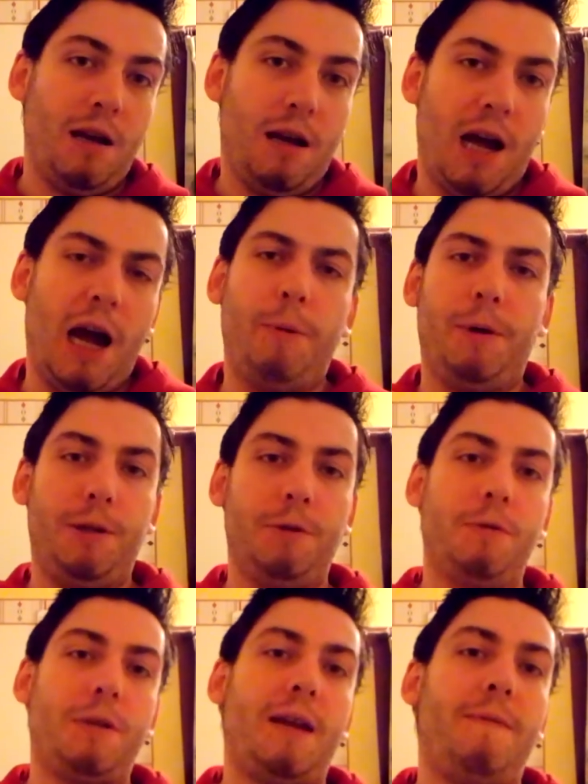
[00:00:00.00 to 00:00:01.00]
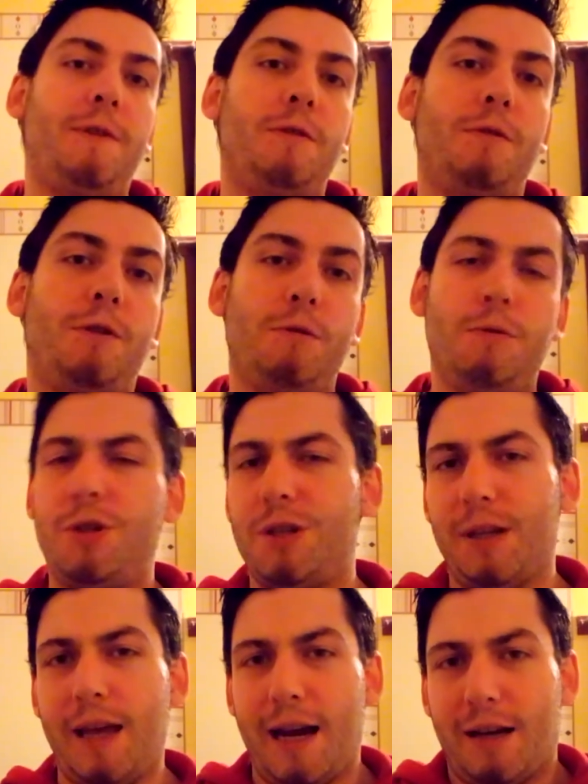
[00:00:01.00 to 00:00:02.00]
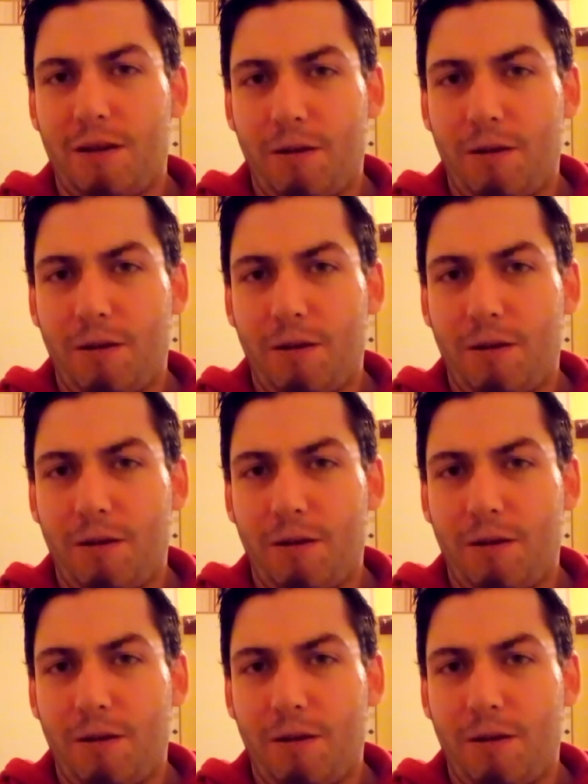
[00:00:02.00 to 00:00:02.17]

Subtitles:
I will note, if you do select the